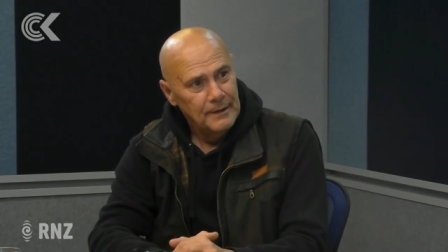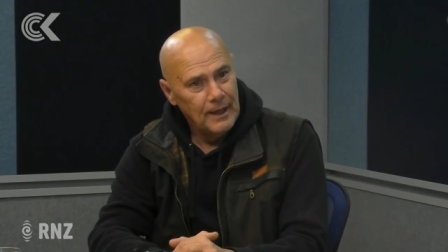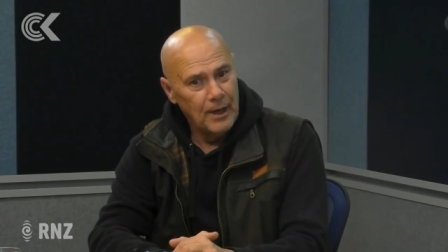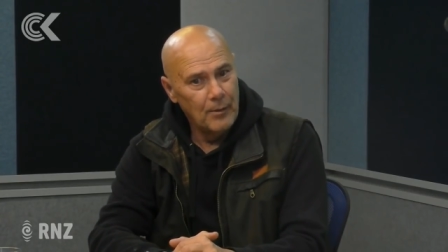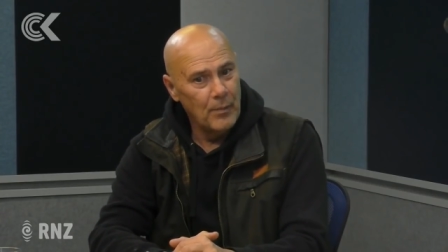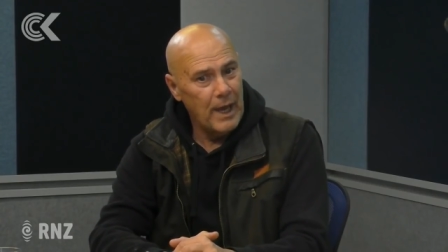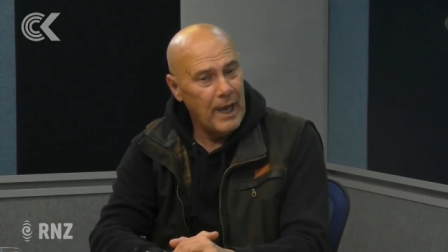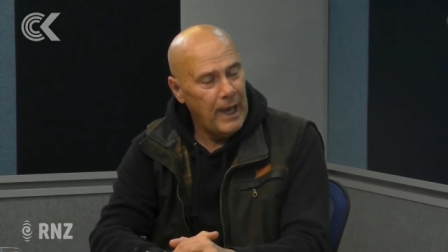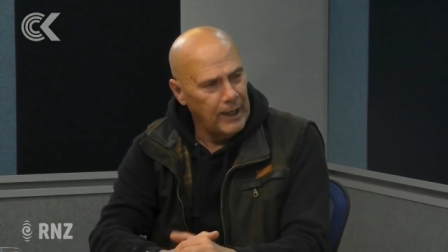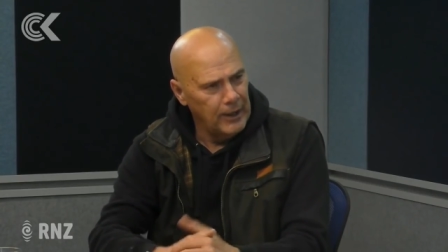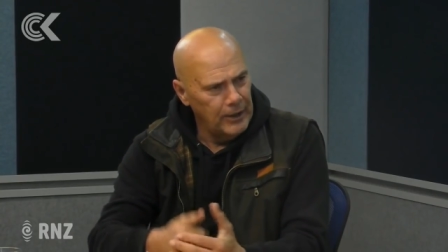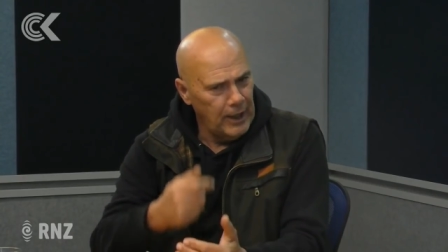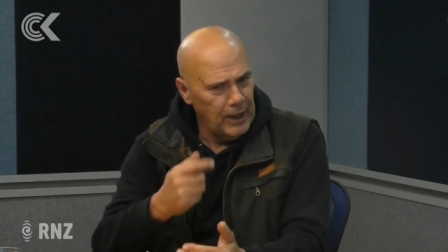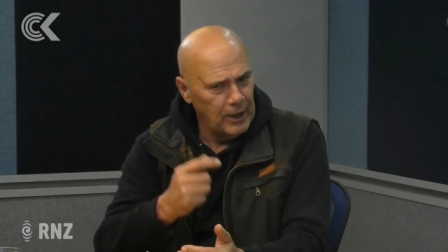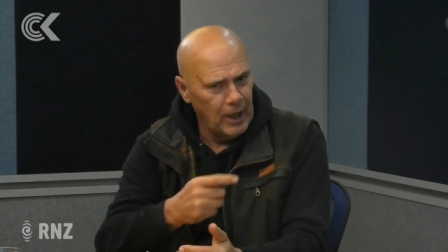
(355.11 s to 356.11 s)
Um,
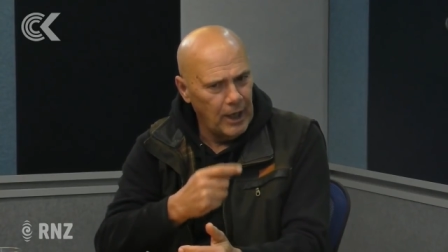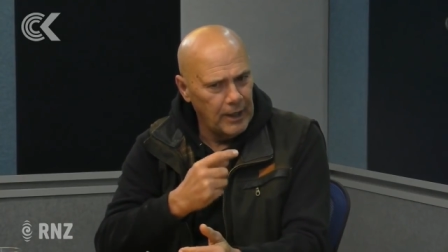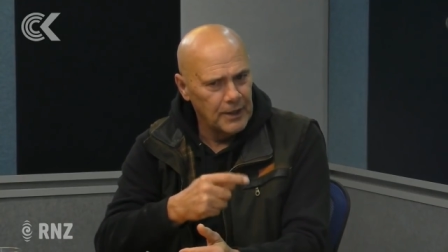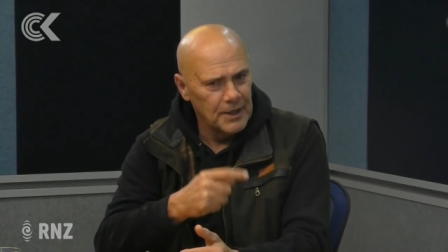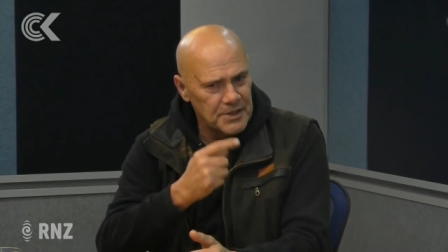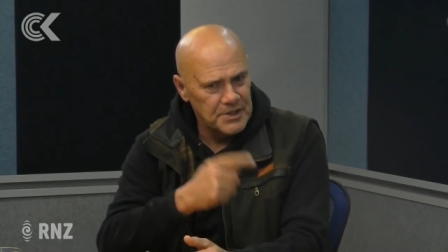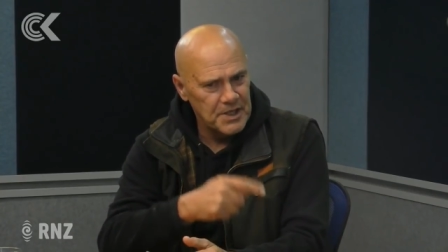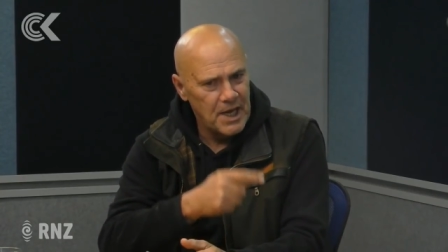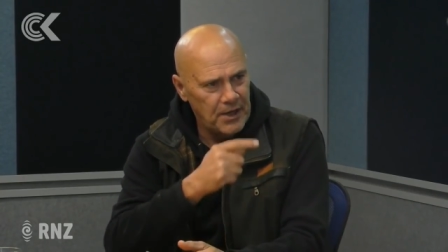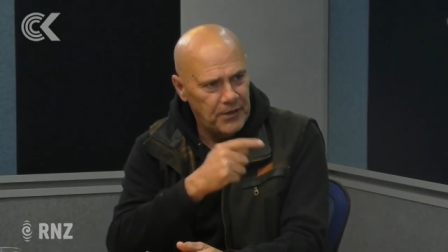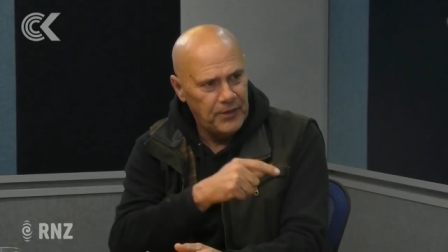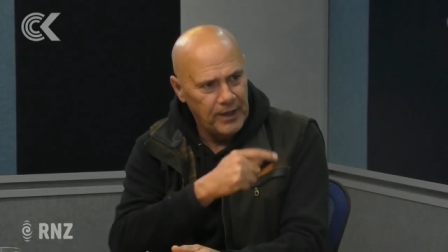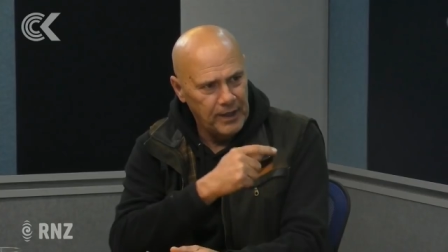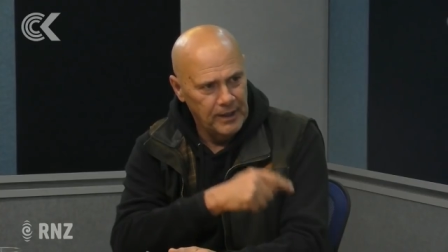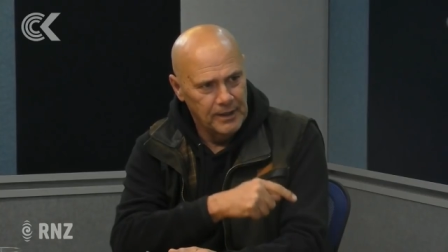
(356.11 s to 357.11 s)
and, and, and the
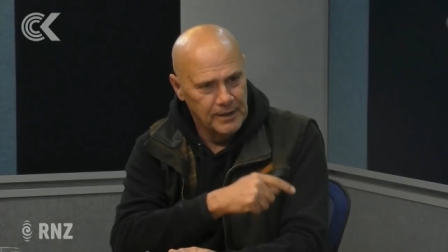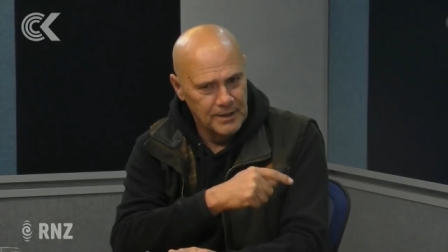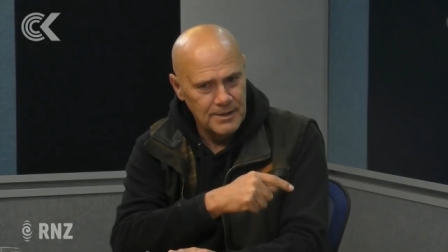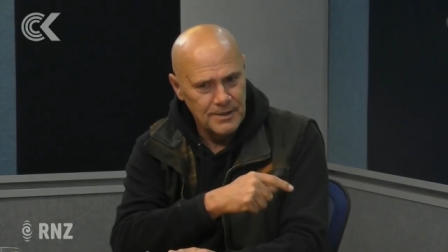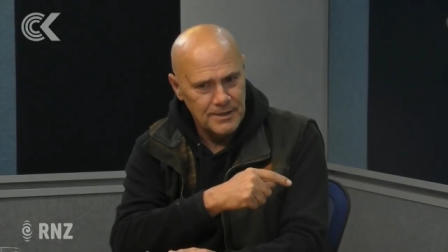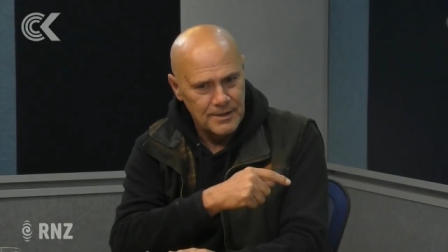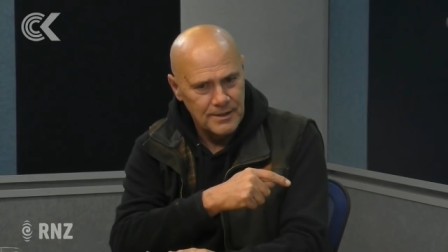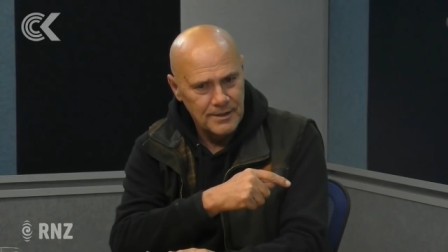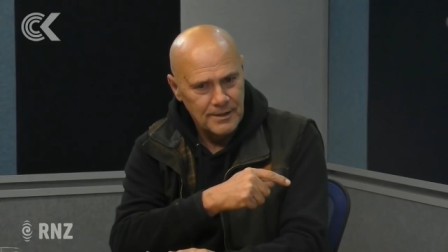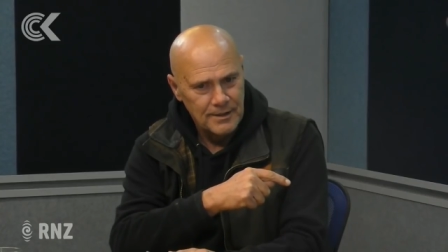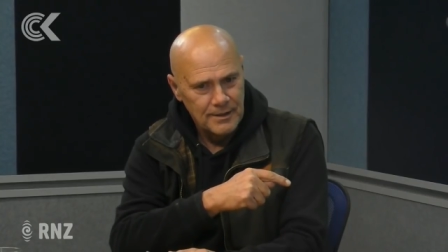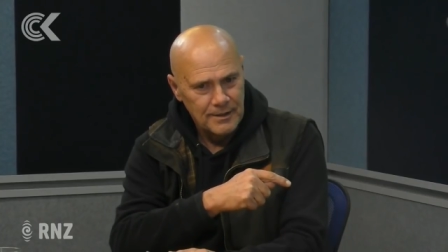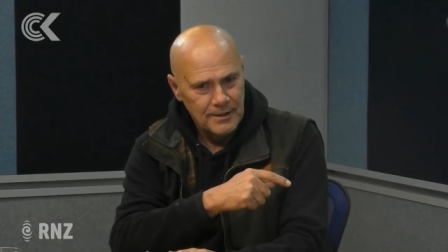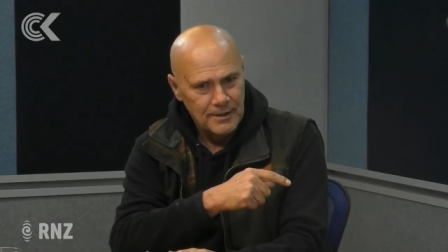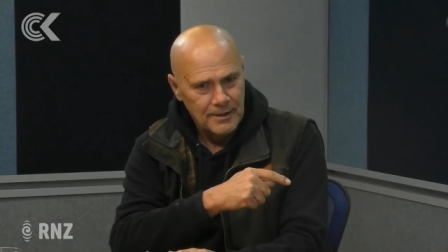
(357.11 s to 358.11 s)
sad thing is,
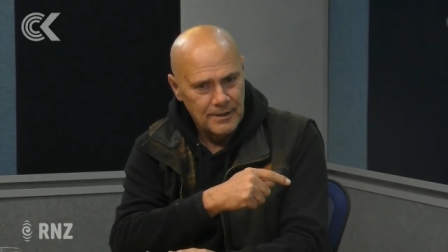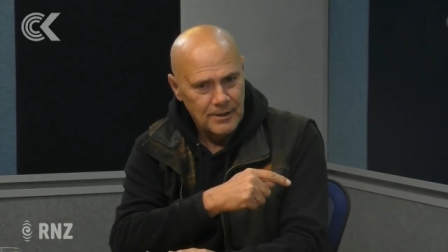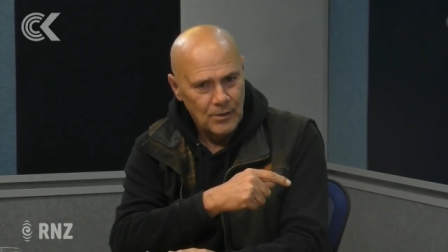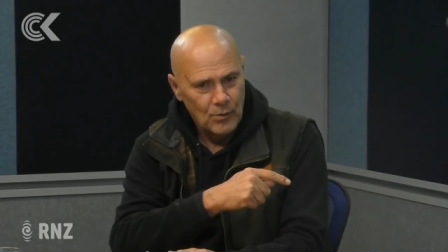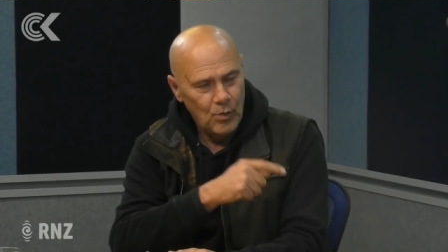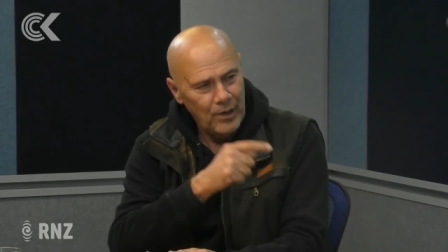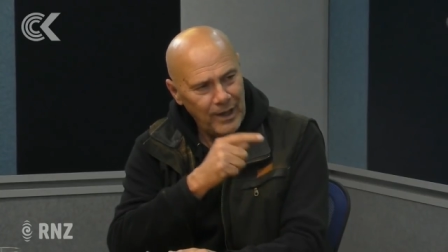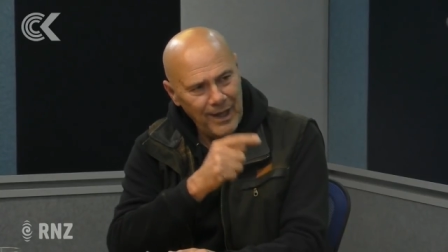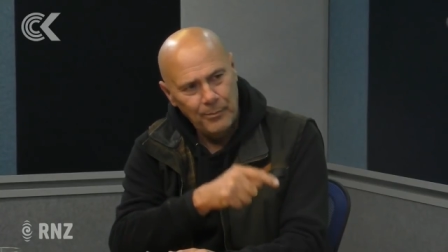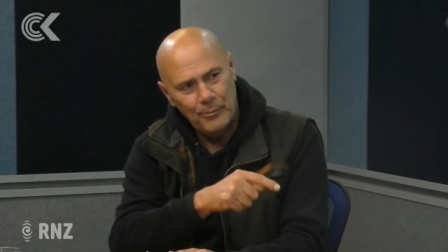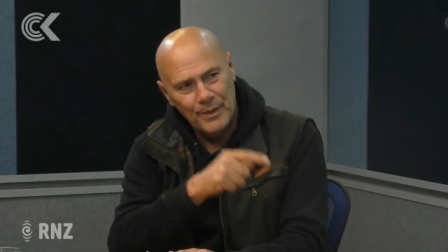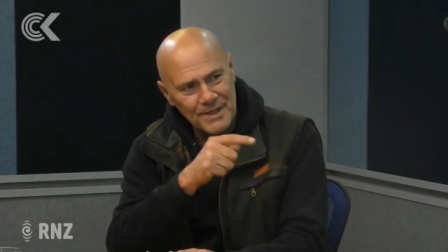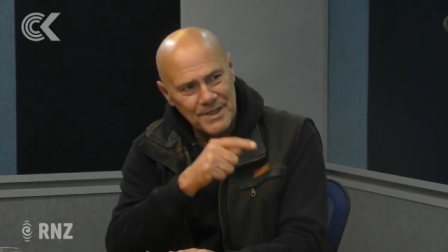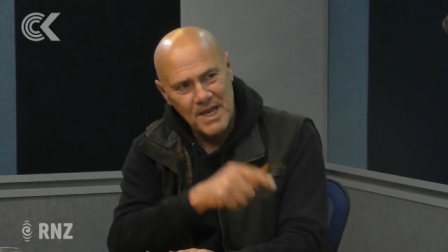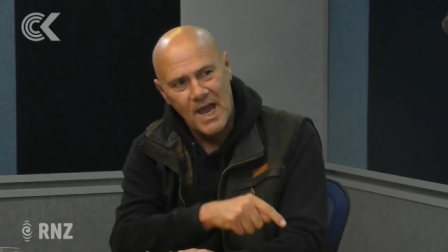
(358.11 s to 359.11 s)
what
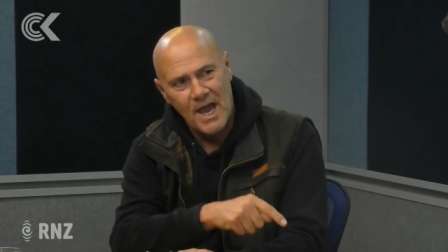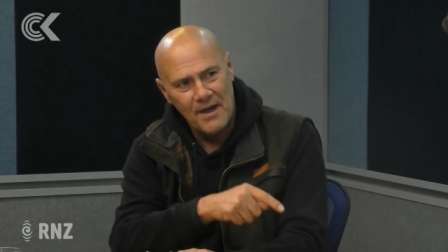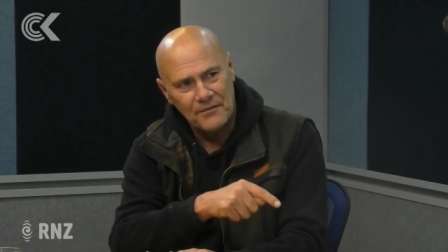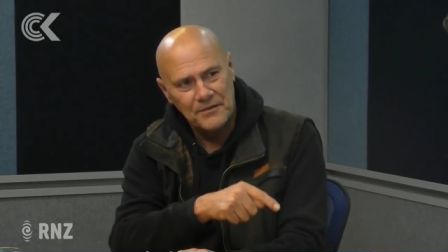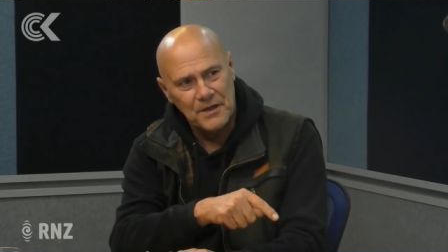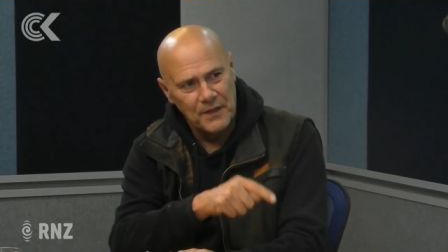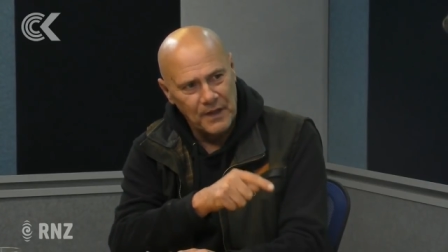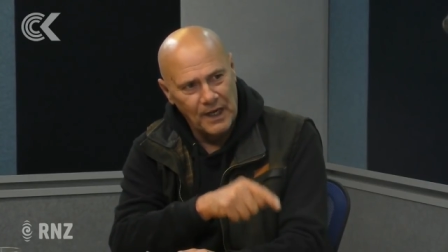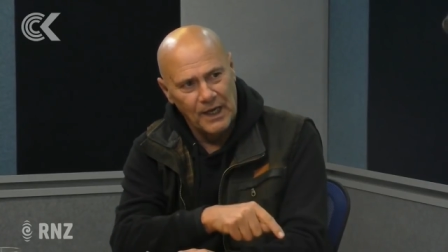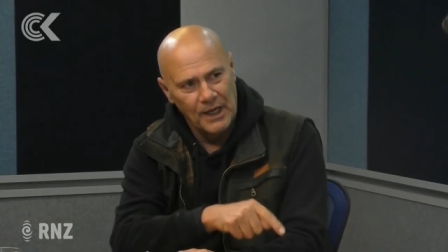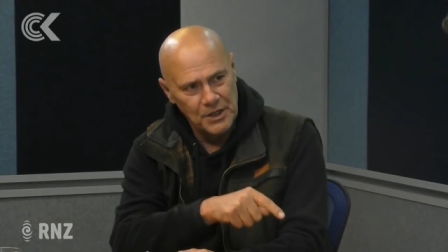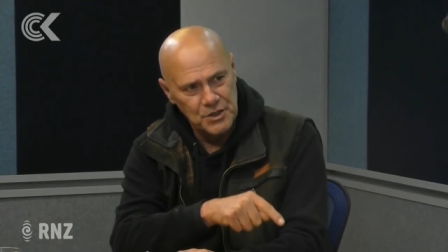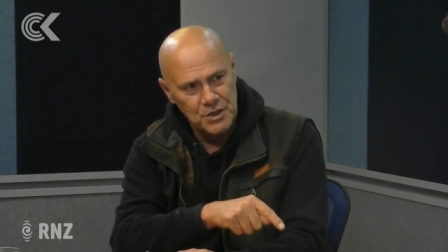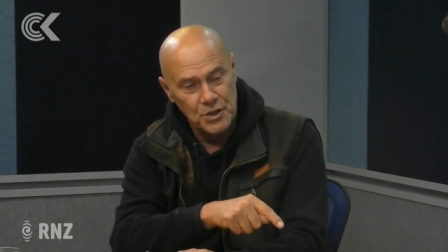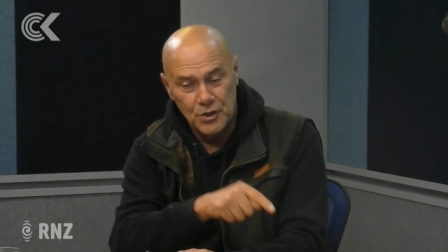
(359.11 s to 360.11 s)
happens after the
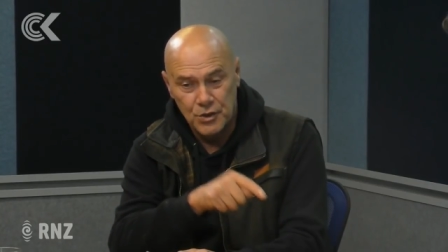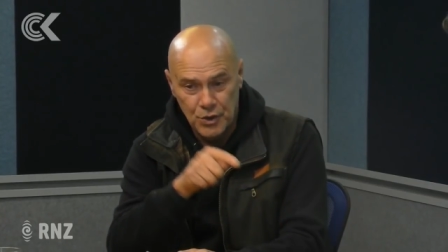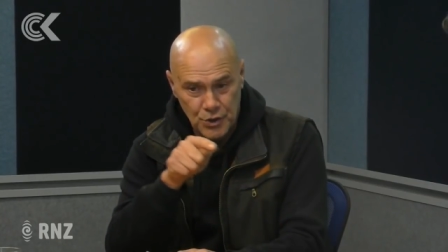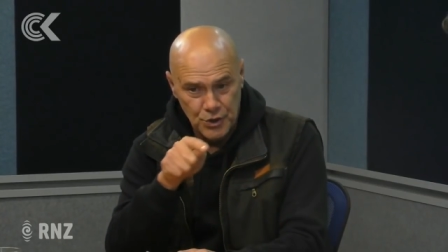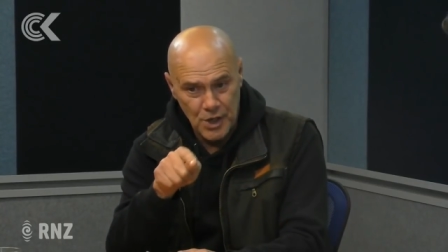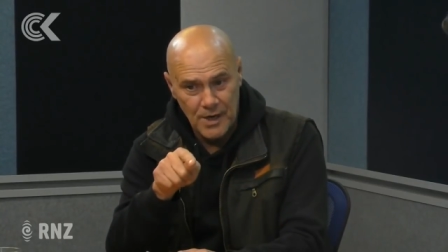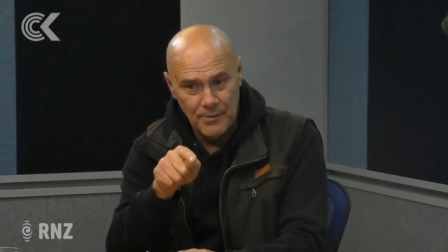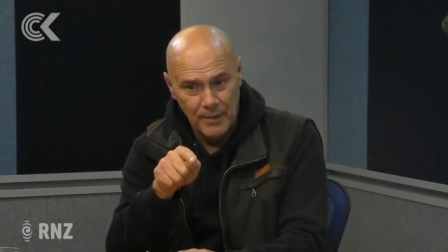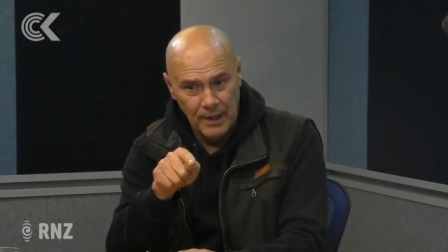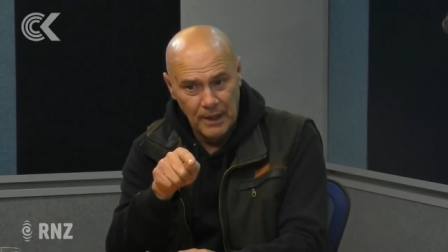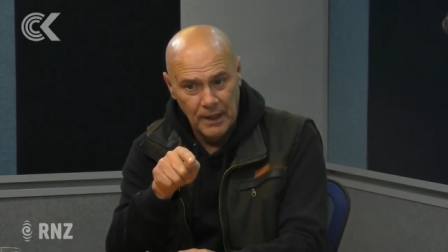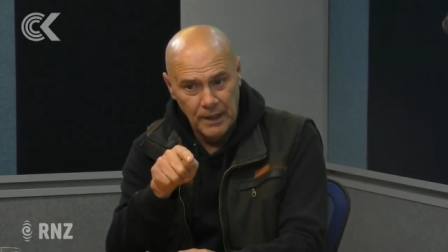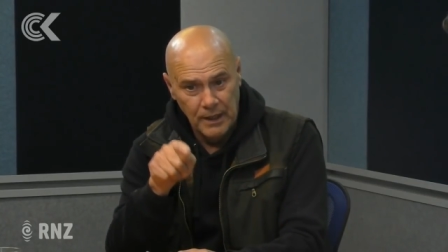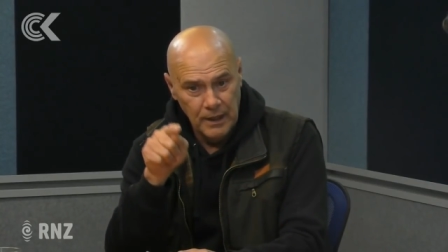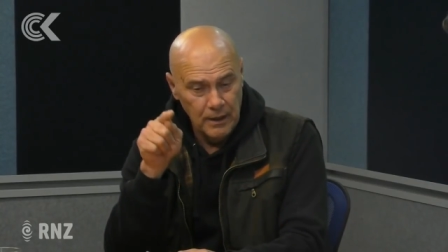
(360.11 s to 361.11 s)
election to
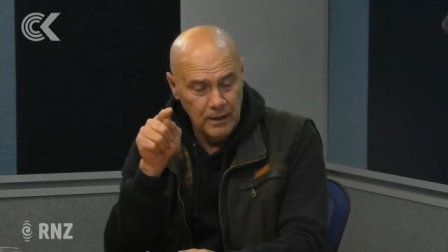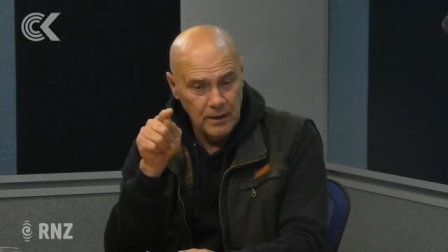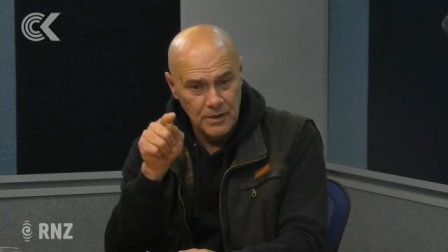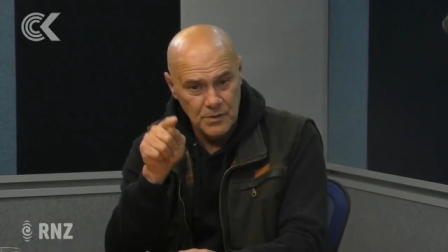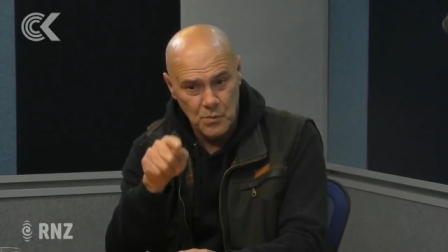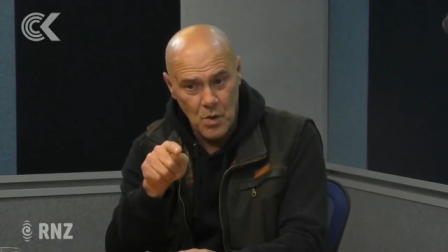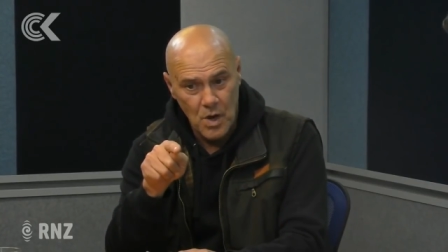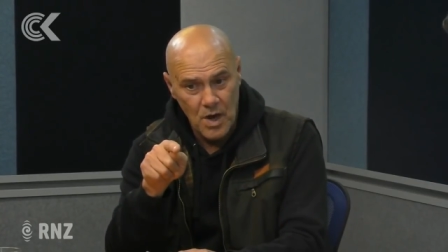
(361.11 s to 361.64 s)
Jami-Lee, his